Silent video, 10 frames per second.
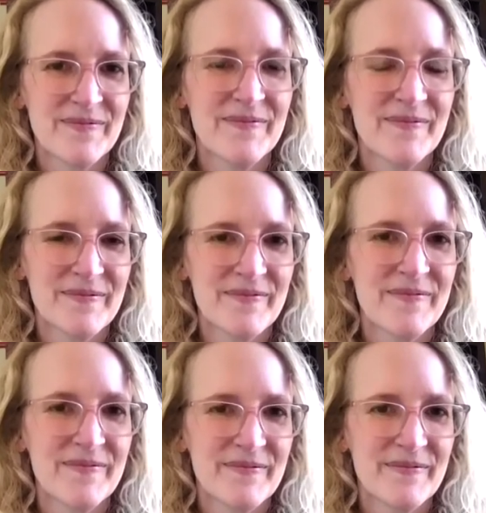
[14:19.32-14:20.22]

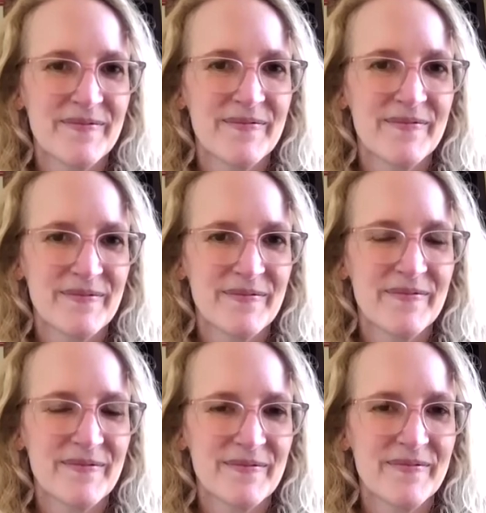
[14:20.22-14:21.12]

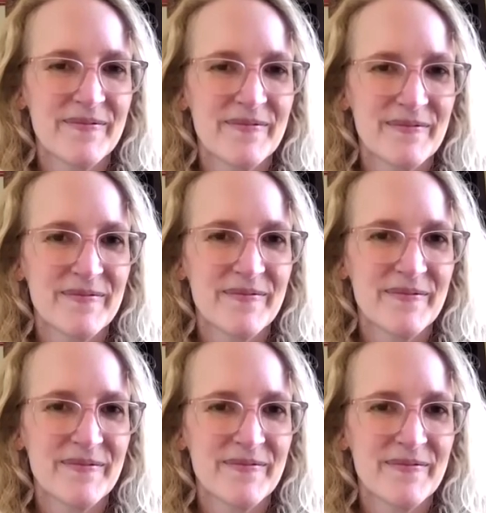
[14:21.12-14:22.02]

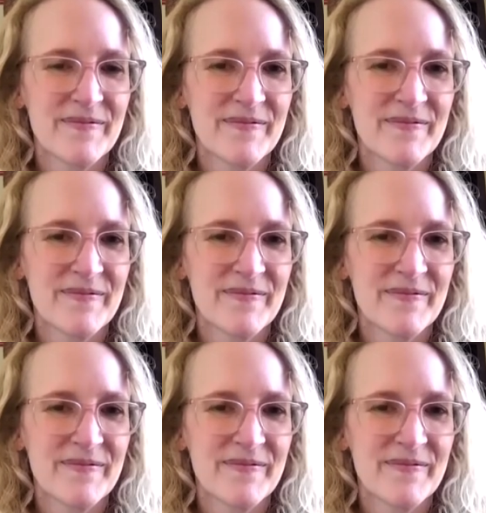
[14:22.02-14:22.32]
(not speaking)